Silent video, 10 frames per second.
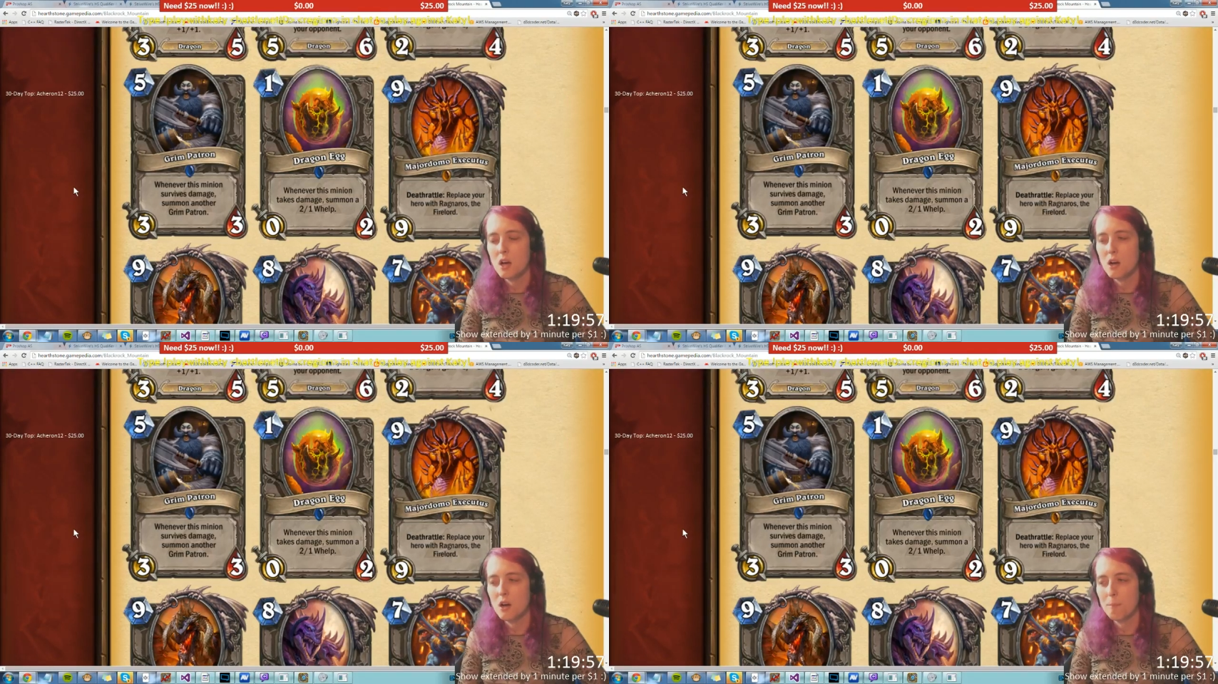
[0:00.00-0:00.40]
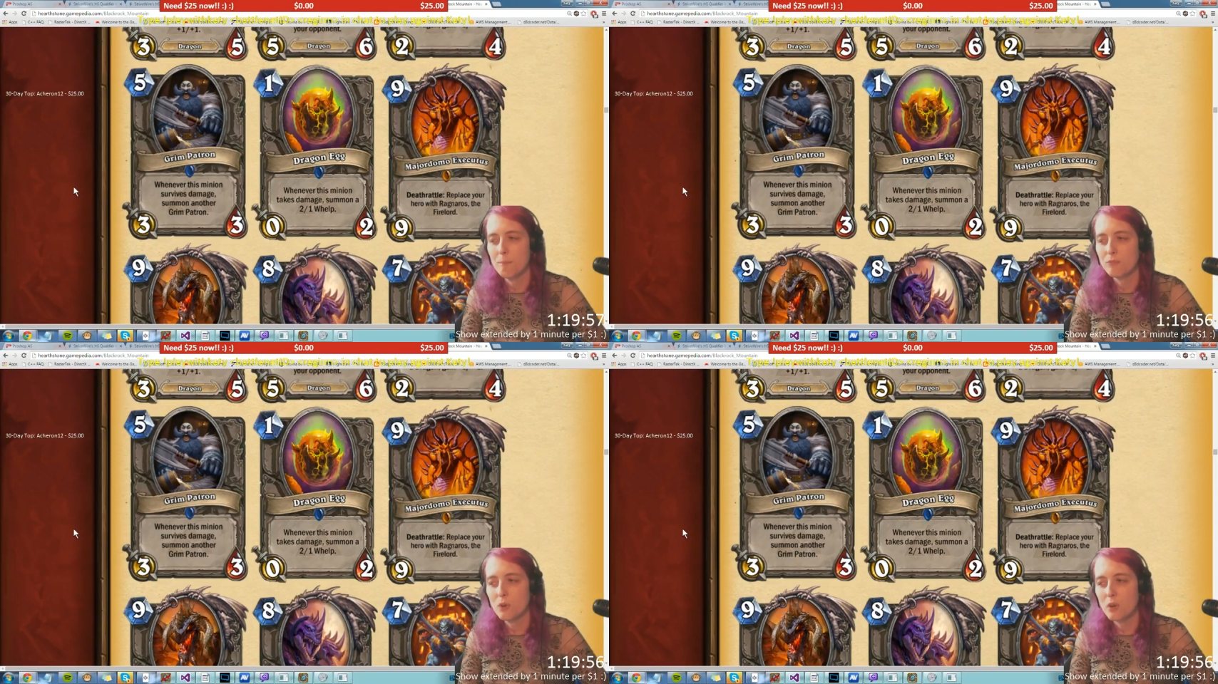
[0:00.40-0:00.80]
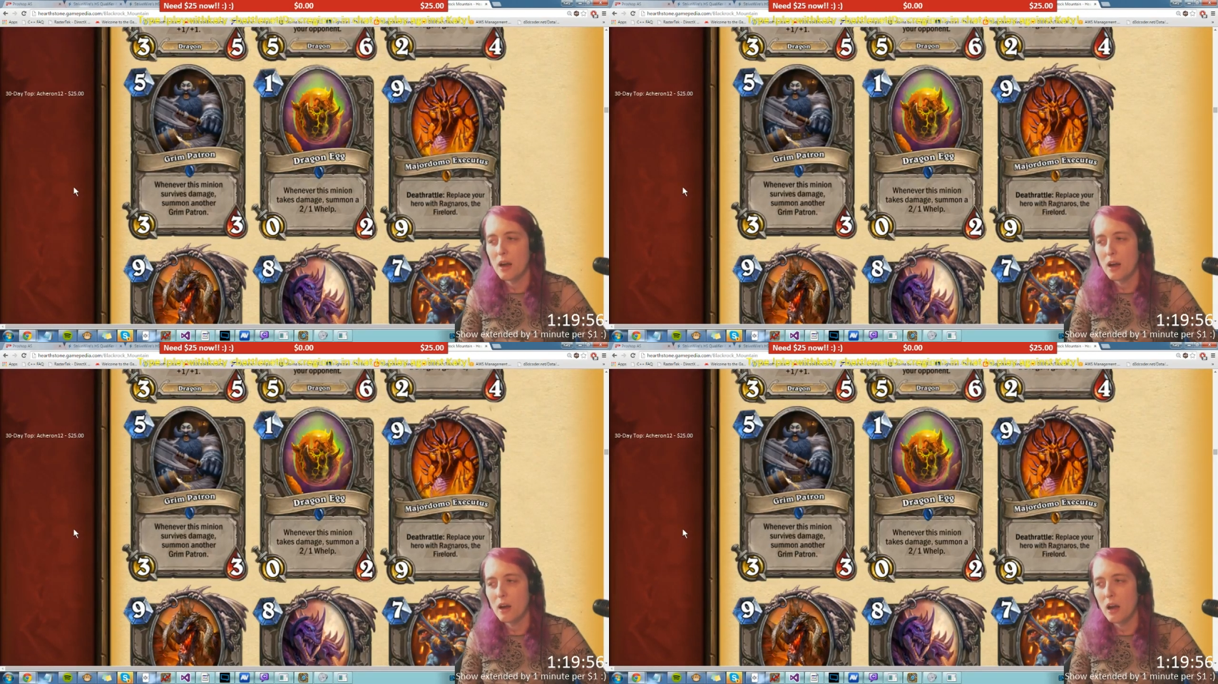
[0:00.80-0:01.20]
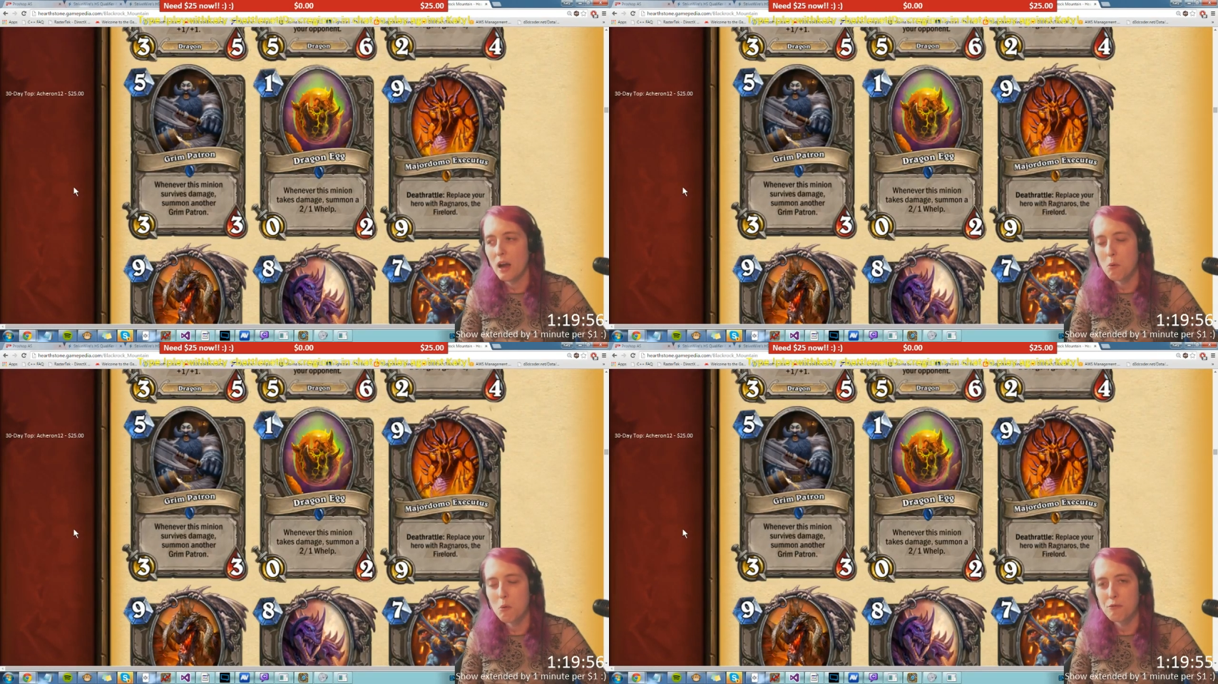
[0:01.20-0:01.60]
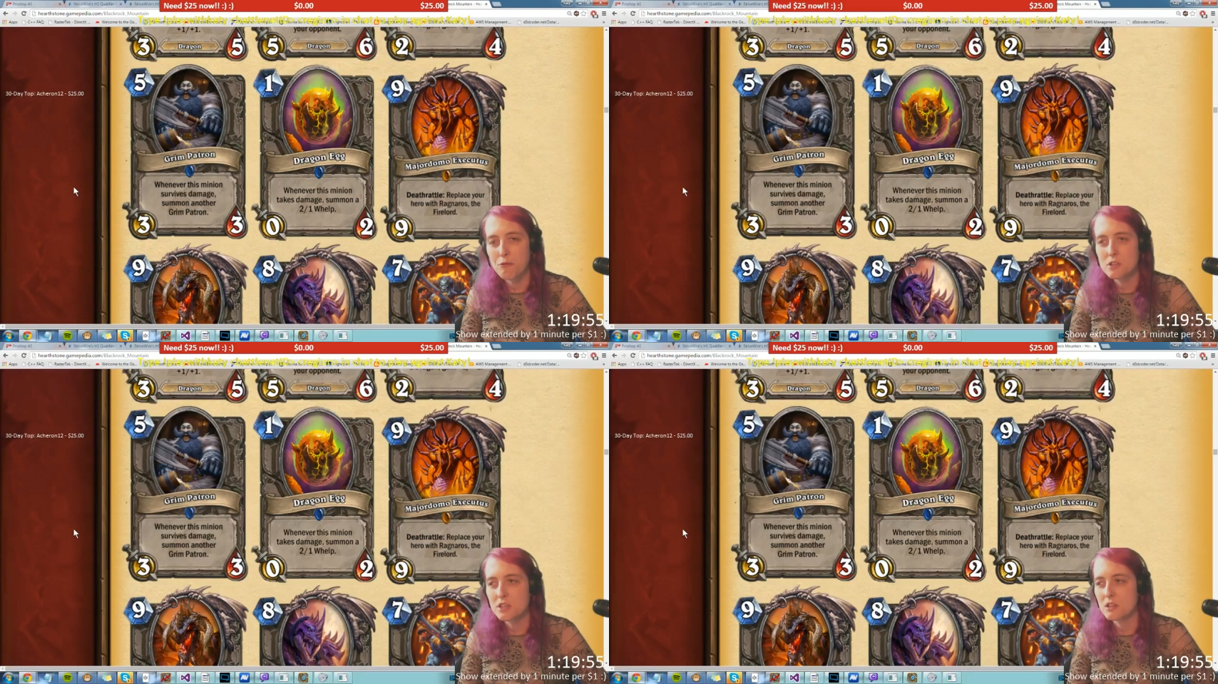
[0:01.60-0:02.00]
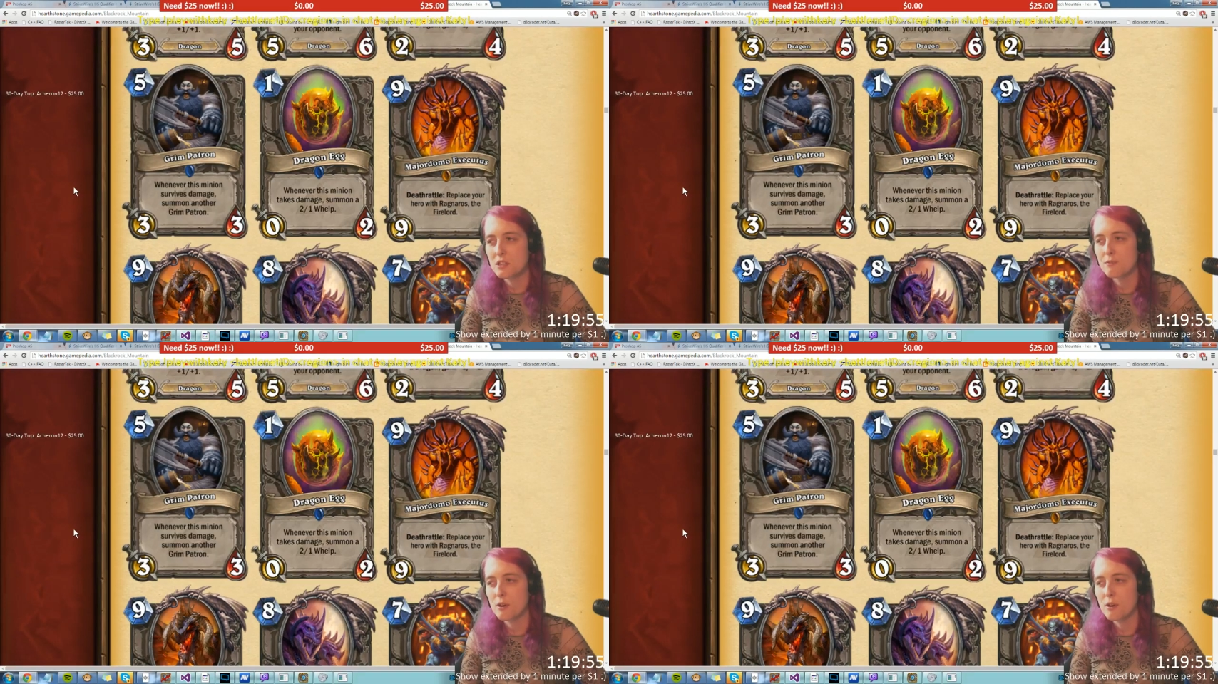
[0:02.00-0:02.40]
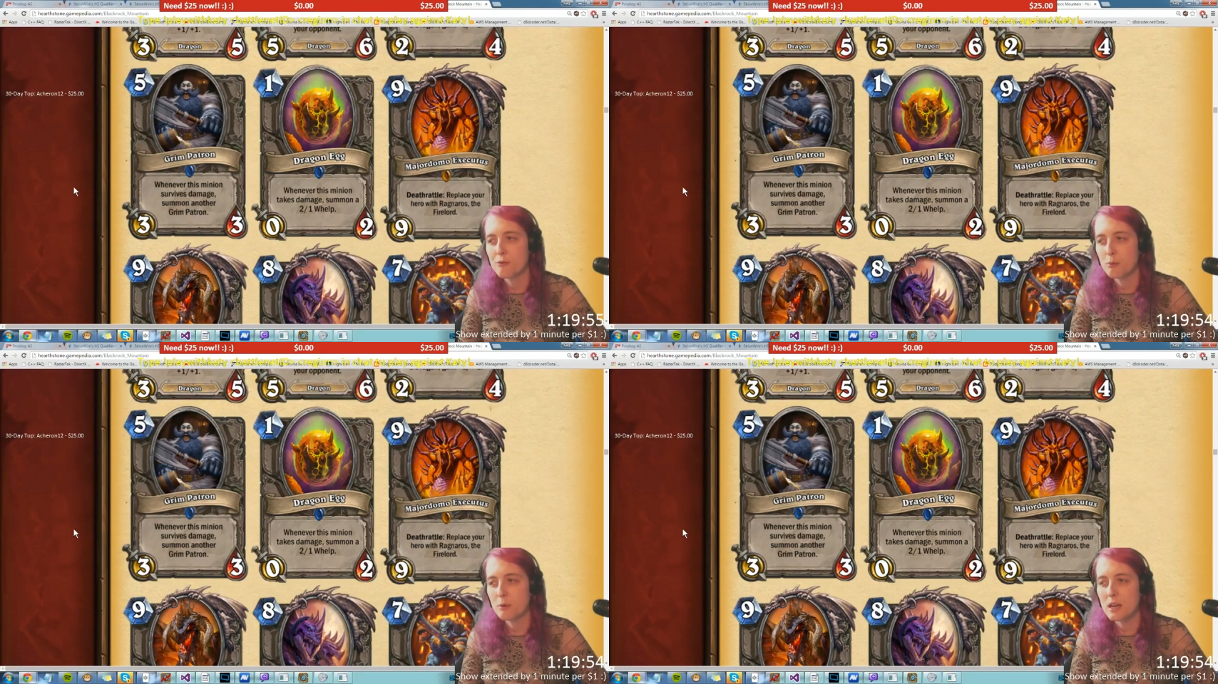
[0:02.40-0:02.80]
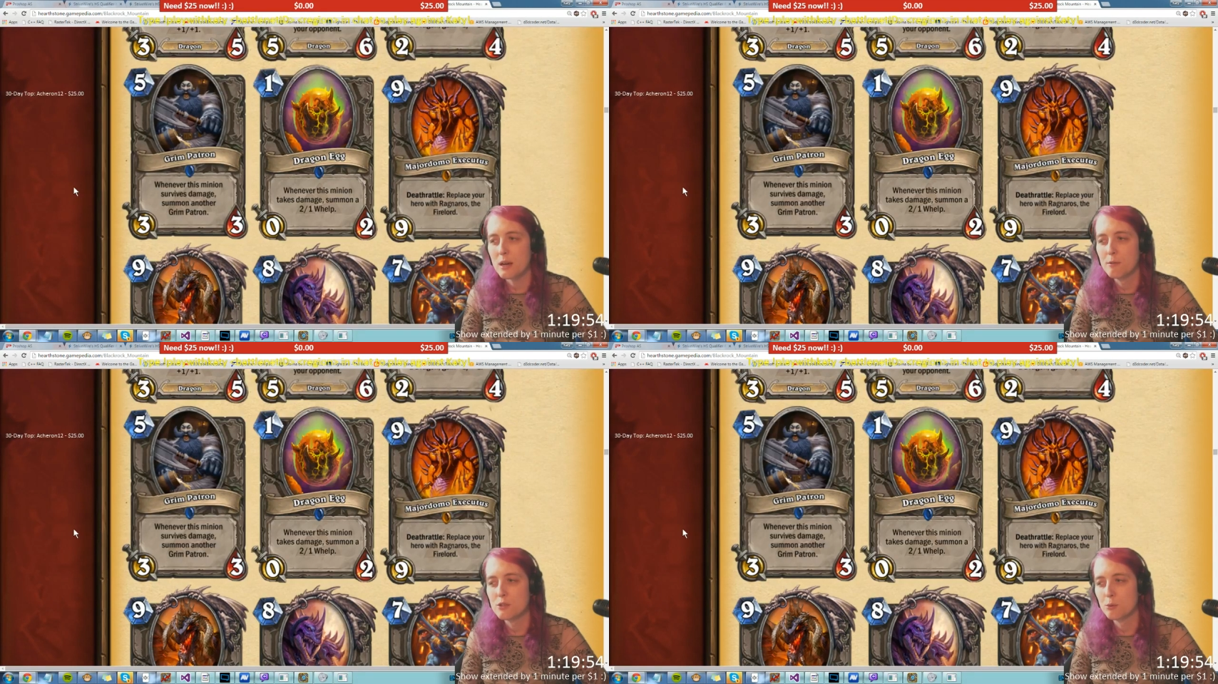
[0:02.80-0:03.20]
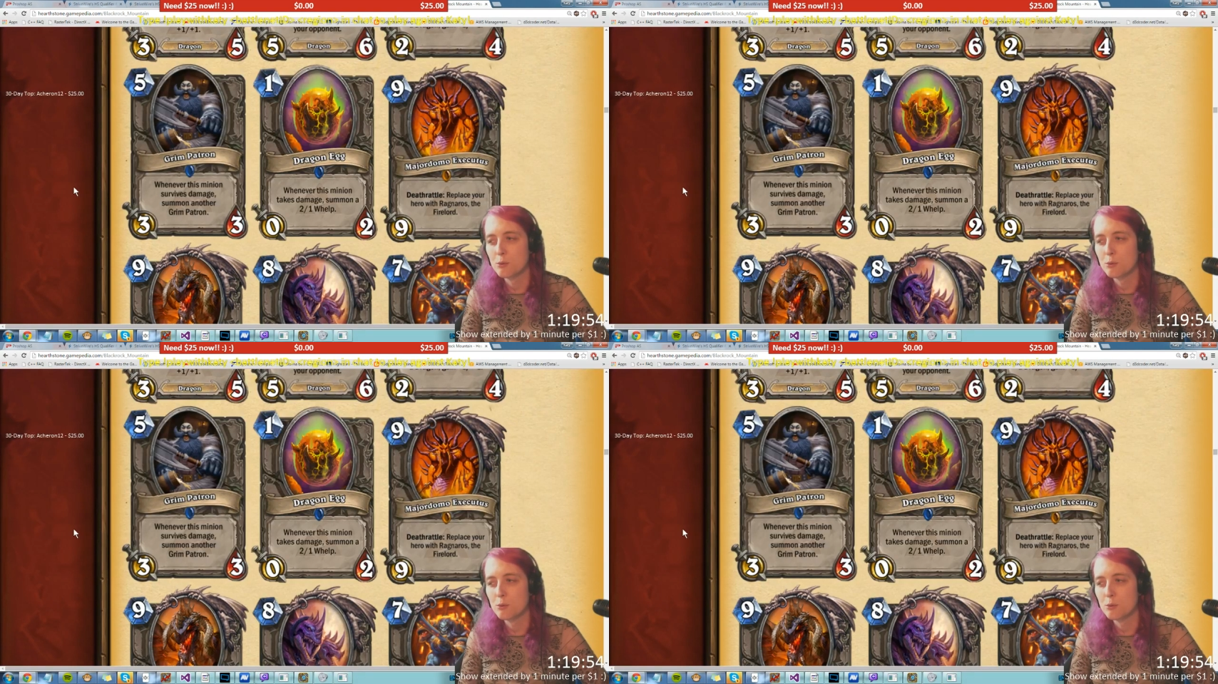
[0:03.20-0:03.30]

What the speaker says: How often is it going to survive 3 damage?